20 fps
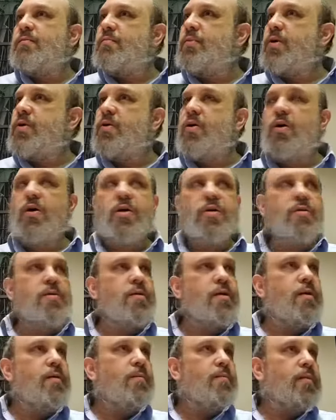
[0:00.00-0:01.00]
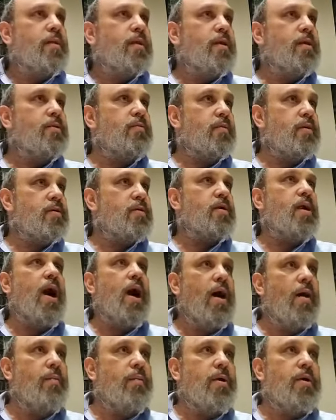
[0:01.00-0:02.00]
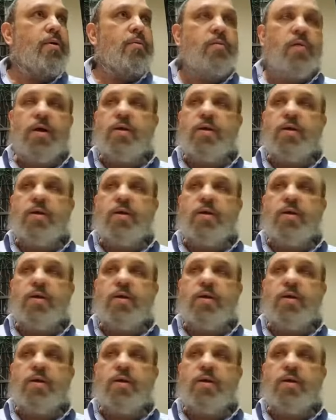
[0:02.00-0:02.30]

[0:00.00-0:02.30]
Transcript: Because it was common,